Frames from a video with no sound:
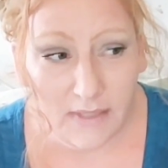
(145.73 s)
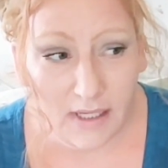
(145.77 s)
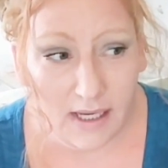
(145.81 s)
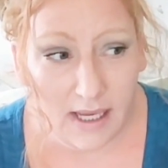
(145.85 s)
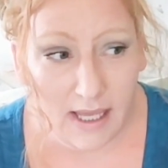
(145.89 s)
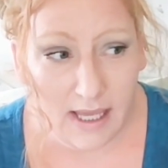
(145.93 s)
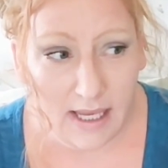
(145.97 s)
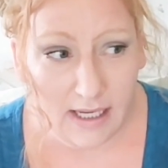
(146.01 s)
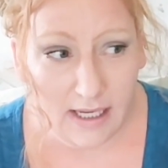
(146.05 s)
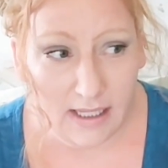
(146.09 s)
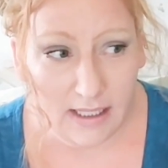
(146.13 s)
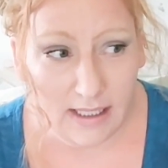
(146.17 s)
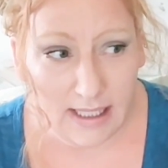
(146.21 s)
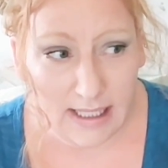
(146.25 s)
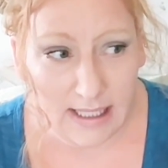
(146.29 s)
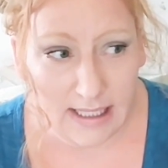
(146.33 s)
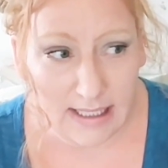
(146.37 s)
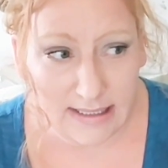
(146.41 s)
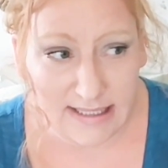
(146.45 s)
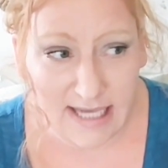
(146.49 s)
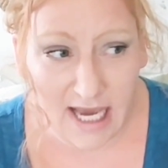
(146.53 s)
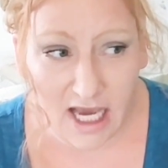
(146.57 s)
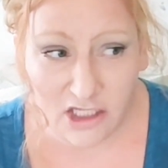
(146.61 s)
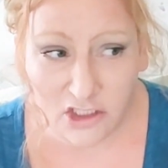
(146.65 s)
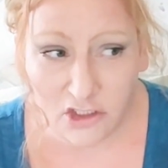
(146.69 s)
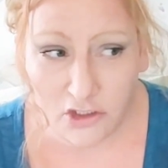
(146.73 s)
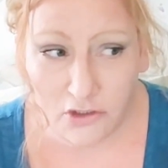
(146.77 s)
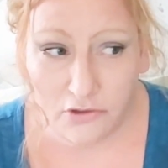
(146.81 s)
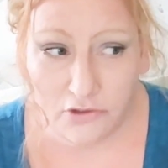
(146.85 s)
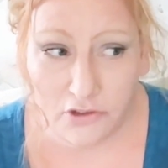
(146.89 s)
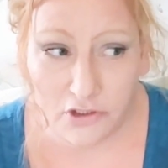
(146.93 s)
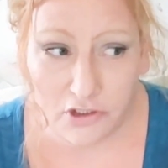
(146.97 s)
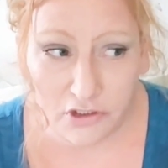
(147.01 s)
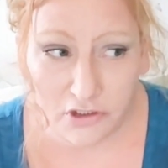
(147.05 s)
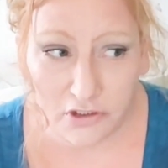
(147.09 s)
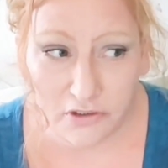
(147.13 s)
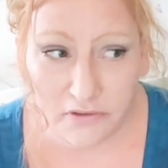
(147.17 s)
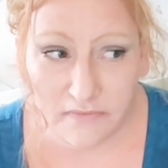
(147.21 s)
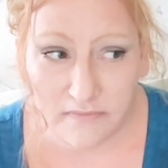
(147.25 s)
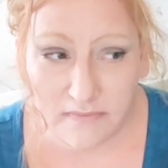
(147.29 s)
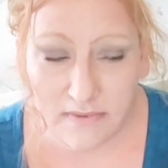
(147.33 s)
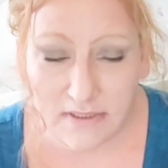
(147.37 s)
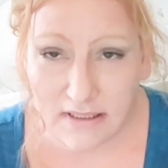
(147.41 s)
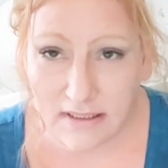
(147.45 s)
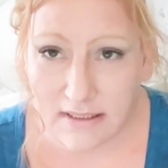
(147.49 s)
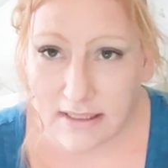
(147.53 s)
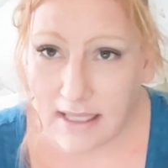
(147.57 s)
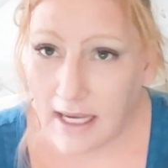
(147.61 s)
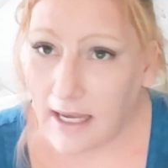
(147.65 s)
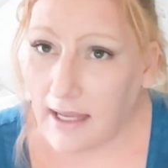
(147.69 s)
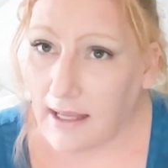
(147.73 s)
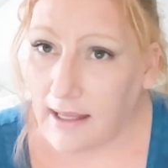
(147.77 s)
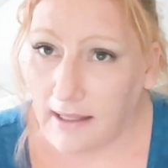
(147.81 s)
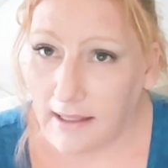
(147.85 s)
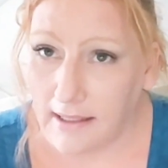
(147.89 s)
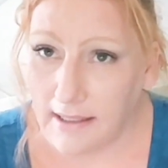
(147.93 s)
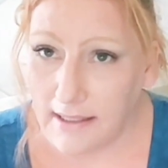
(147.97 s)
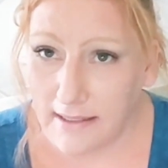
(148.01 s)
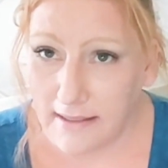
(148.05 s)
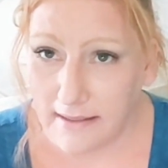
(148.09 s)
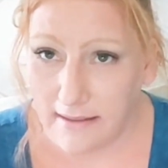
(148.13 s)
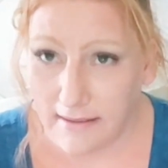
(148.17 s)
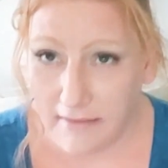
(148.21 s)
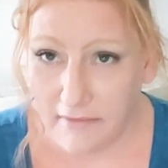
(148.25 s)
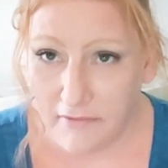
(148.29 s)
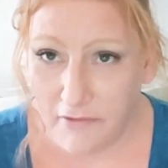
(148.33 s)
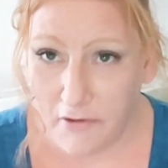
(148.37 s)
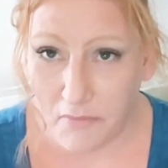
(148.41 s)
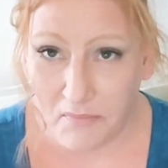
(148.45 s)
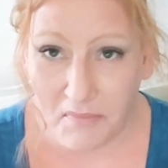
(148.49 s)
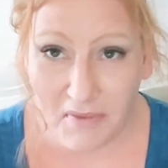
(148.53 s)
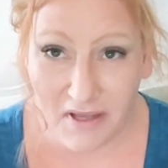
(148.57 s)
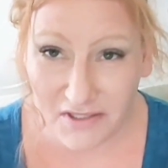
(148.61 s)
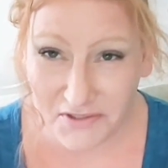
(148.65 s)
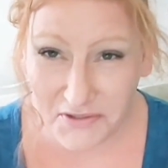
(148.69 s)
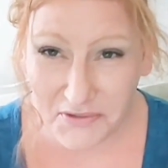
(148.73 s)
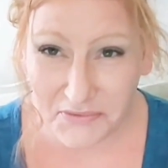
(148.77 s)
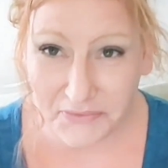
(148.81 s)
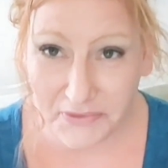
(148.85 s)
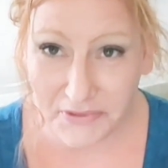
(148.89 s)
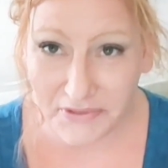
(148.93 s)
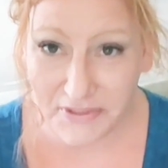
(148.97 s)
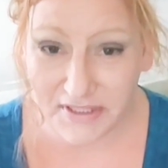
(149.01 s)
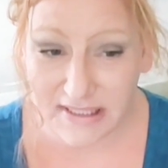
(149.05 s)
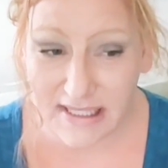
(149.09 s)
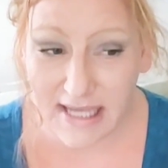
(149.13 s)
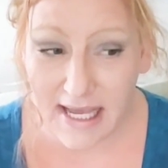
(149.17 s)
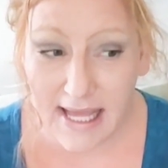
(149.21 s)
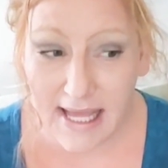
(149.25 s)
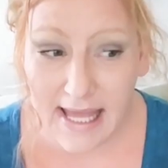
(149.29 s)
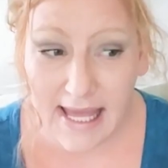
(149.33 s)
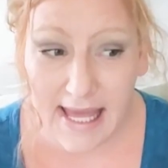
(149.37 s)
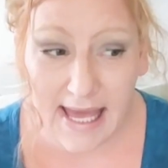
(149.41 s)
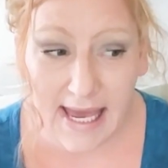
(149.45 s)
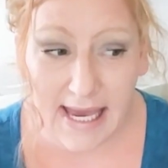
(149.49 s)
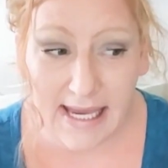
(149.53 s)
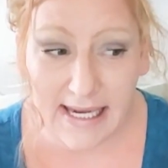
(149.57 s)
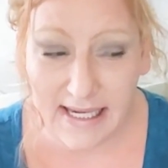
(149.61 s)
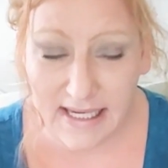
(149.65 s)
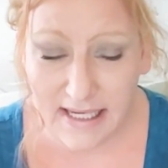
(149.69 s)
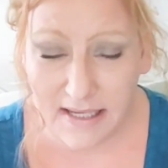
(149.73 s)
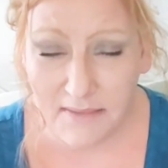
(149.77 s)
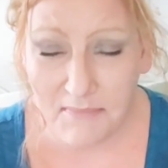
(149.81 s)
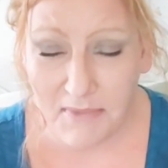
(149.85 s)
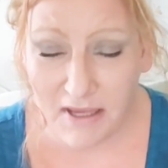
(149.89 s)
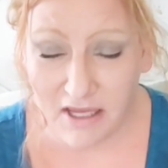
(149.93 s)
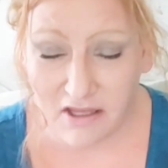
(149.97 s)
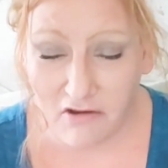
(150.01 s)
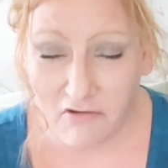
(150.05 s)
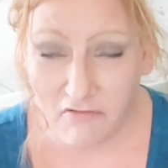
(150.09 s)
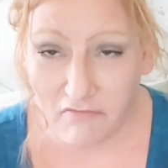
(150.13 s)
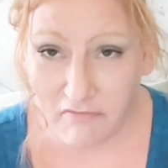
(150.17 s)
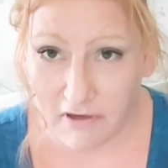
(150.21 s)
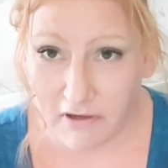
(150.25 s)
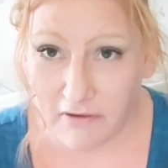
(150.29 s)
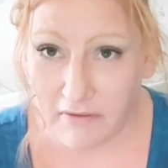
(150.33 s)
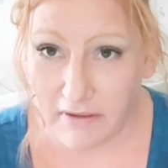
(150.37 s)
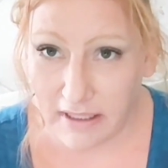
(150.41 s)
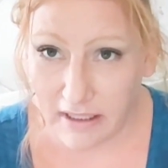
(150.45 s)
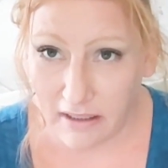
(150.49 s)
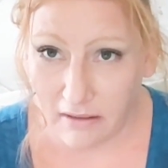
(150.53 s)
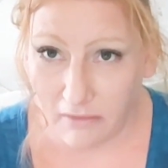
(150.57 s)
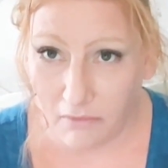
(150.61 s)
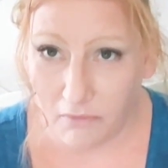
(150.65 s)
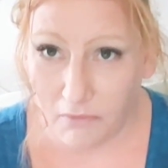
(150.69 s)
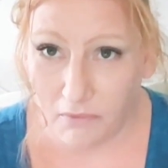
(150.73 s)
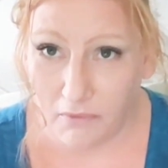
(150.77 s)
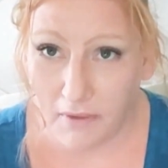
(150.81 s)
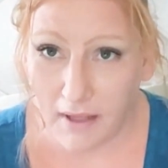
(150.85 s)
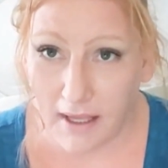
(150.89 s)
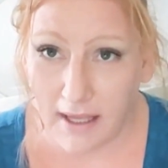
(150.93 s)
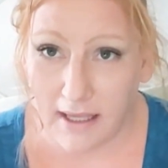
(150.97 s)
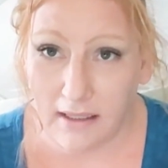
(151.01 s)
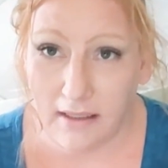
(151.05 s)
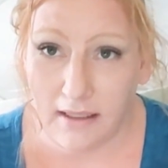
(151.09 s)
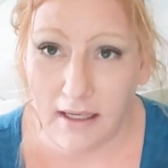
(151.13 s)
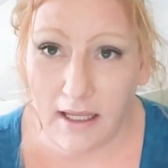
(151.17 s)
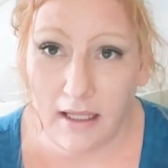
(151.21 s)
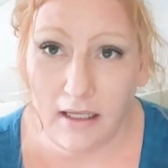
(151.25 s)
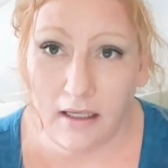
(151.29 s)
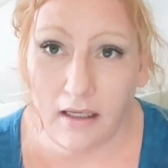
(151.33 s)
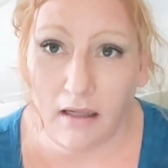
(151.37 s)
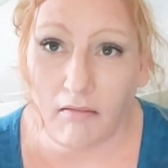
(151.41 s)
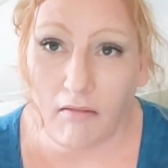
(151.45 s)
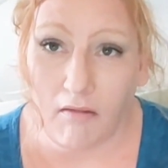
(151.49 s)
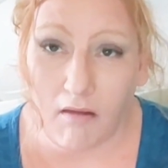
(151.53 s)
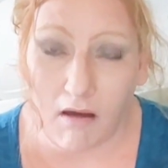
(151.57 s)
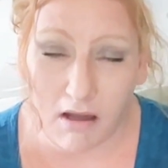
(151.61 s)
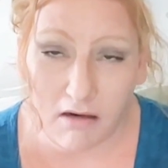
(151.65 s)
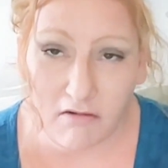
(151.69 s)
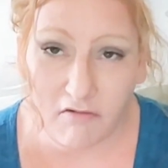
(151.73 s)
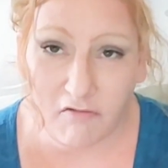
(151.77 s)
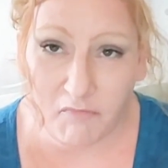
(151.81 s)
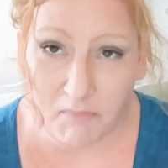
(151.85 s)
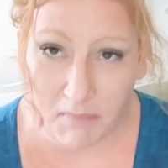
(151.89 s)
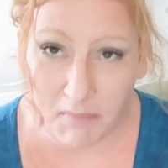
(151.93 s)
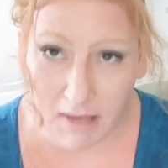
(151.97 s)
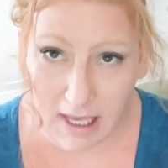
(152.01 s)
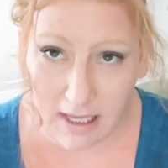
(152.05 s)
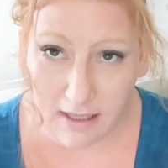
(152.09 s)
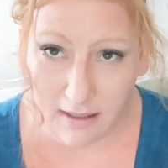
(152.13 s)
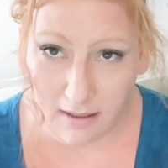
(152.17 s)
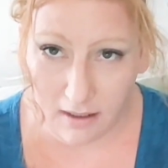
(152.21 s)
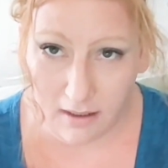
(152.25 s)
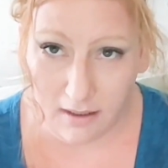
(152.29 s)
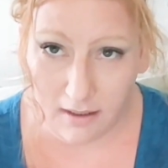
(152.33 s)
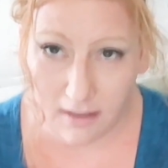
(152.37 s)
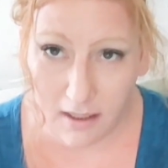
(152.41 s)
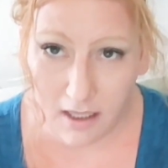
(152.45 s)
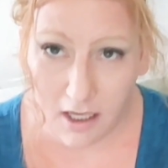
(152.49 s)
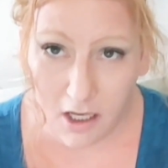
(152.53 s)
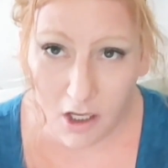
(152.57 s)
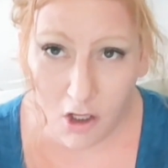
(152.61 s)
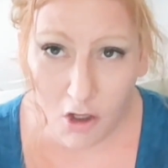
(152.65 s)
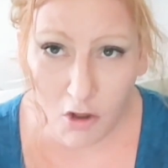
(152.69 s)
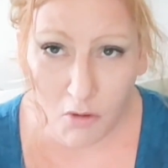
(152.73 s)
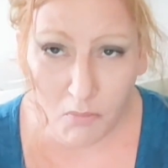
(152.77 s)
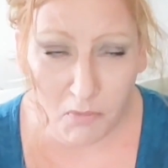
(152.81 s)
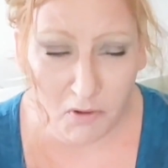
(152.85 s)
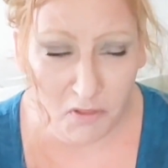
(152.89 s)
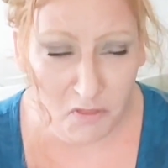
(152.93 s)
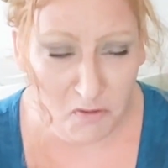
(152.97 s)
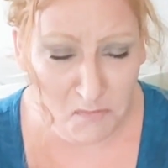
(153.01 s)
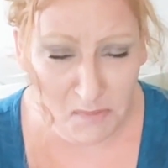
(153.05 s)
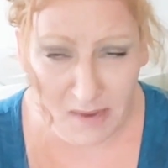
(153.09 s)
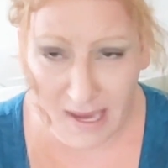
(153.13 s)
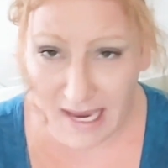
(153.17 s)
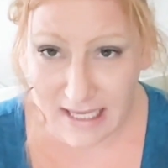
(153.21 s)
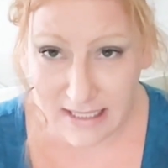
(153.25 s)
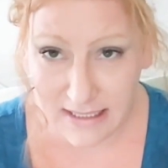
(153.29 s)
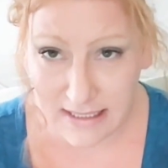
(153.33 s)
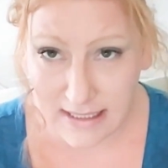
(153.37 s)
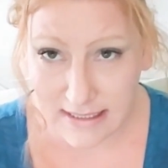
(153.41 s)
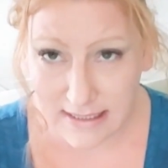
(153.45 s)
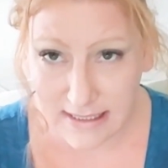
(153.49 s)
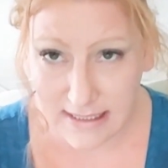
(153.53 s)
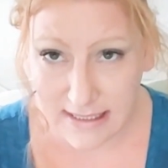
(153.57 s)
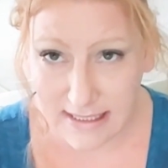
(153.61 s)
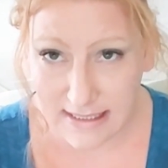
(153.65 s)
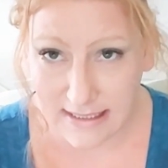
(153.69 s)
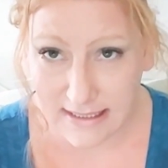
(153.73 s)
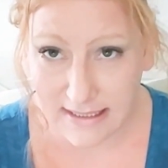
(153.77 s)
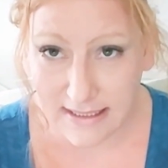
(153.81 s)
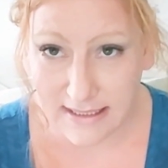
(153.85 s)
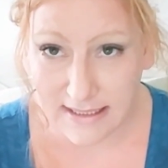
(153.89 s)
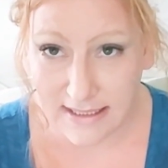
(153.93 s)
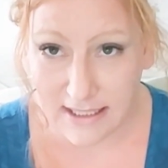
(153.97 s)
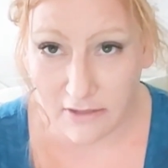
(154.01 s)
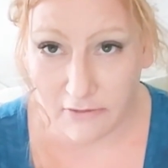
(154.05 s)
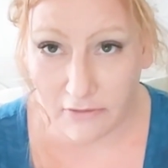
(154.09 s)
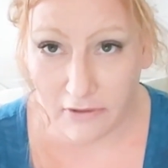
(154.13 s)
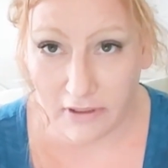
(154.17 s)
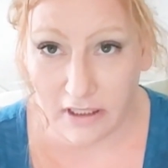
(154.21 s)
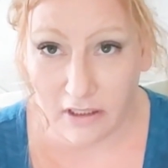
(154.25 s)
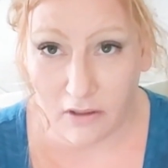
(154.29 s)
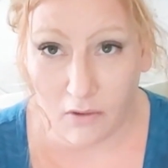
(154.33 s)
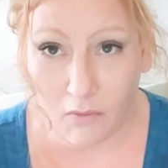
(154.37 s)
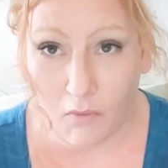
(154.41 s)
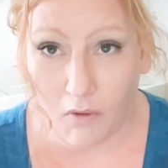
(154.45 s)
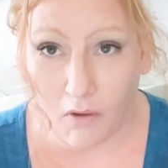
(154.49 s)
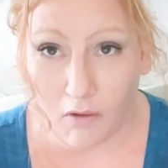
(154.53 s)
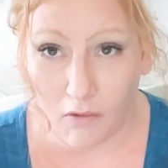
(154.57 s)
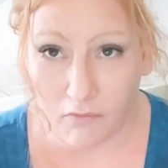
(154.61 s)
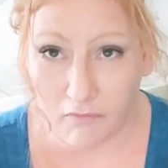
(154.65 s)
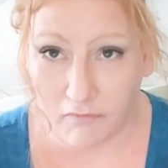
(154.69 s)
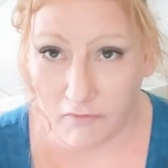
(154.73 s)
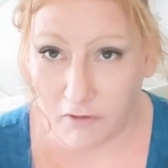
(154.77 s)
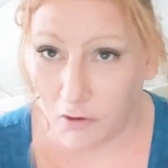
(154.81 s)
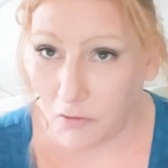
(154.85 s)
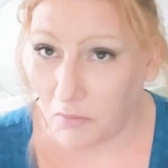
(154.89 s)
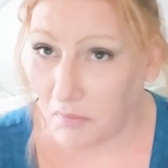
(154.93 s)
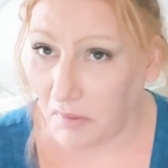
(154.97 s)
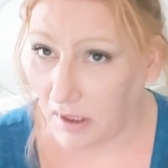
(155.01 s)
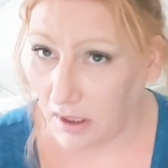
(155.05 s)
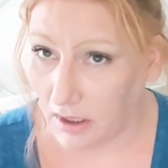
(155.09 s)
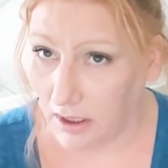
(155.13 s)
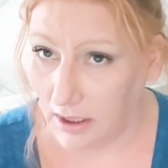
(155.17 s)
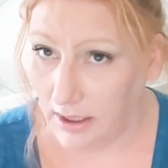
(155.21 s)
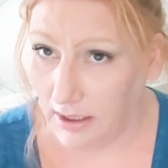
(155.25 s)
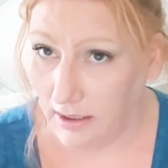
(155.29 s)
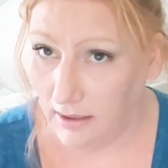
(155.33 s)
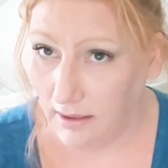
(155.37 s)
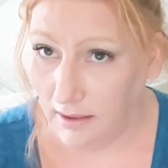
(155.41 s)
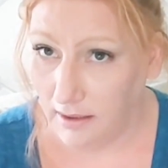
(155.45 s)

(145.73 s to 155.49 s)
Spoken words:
And it attacks your nerves and your muscles, and it can make you very ill and in a lot of pain. But the pain doesn't necessarily go all over your body.